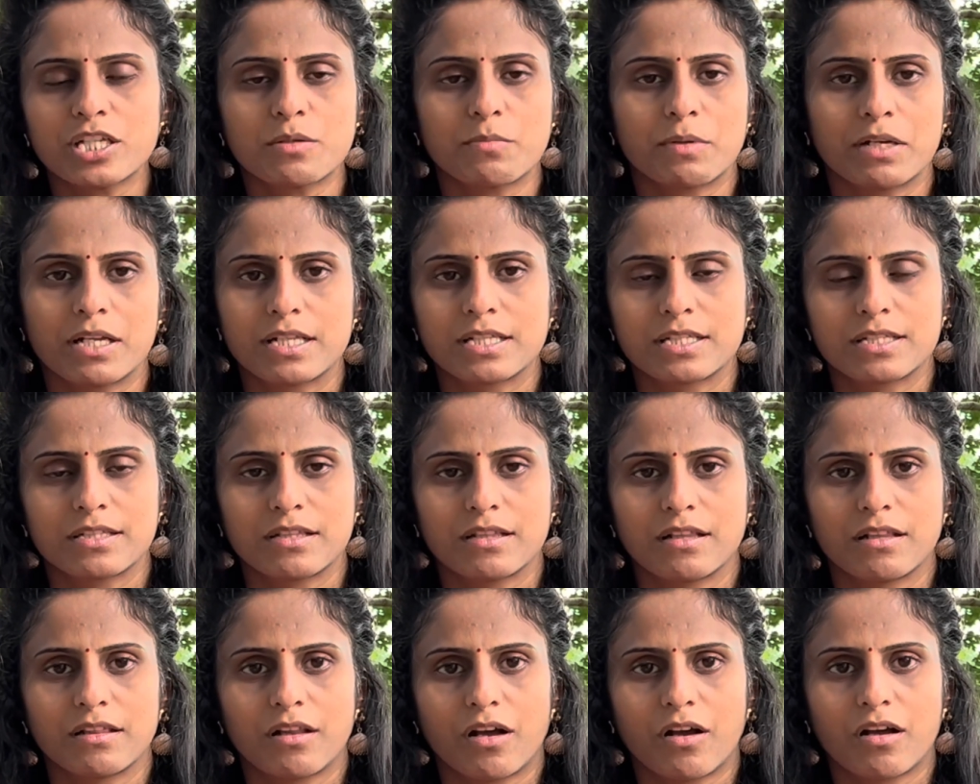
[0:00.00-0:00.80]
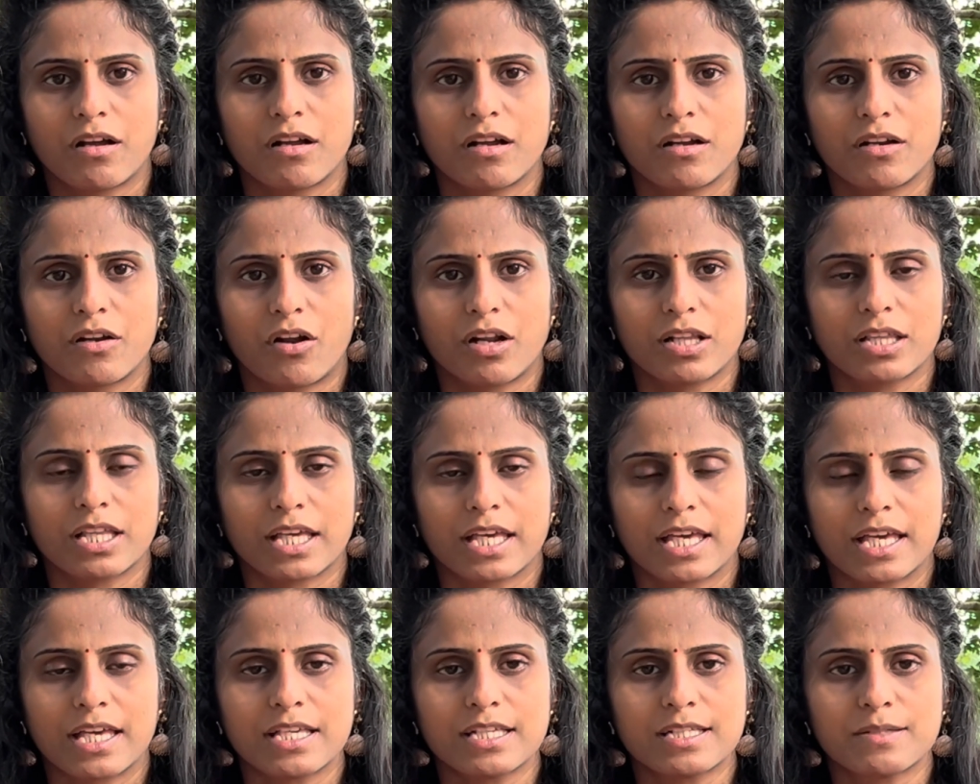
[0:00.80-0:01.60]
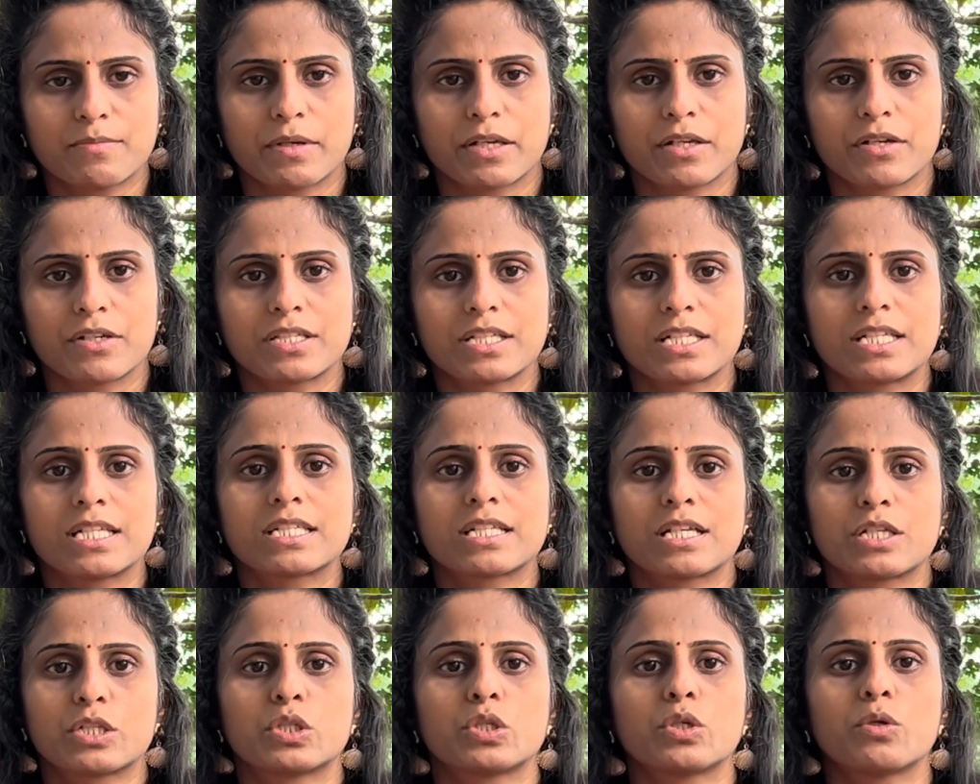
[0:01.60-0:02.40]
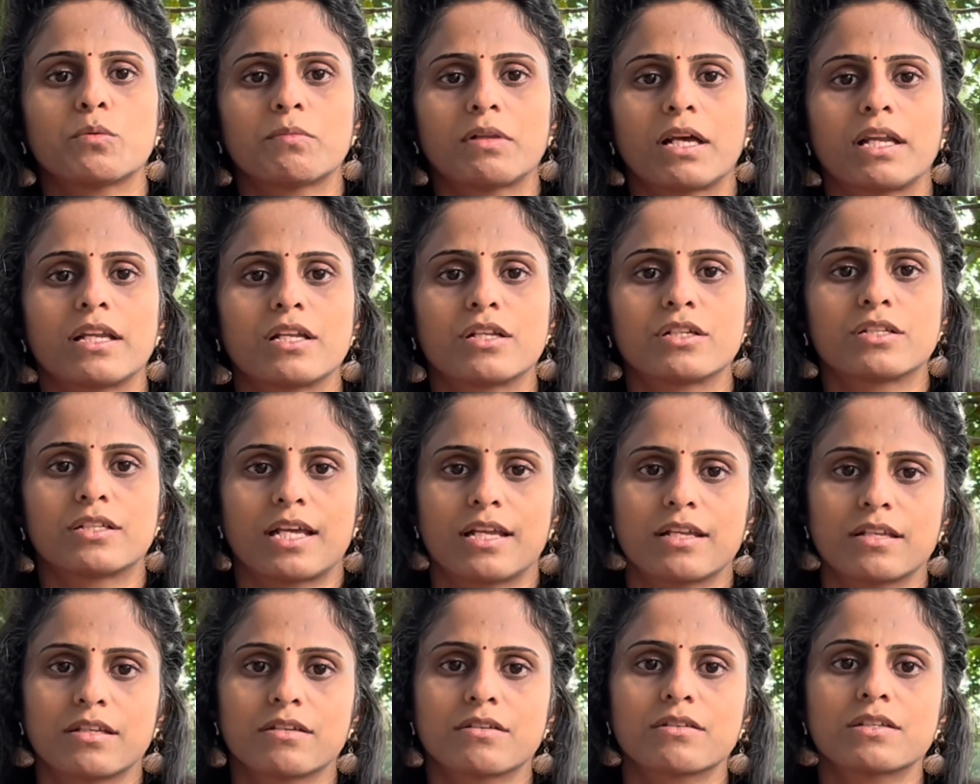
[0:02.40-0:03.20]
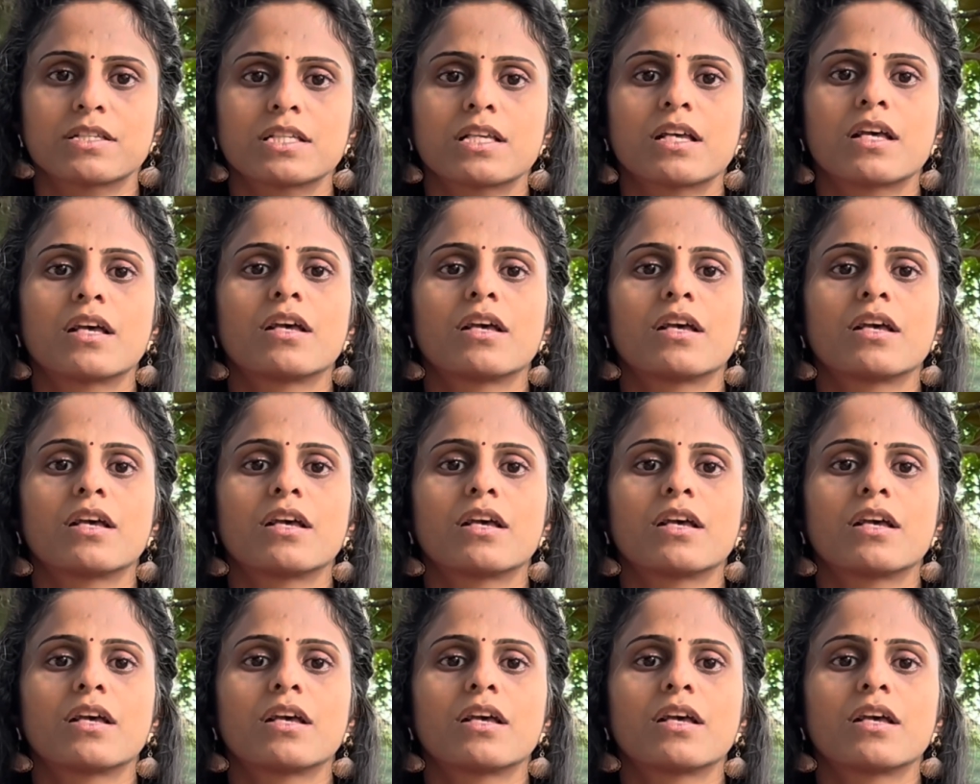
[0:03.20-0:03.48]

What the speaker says: but it's not the case, because it is assumed that in 10 years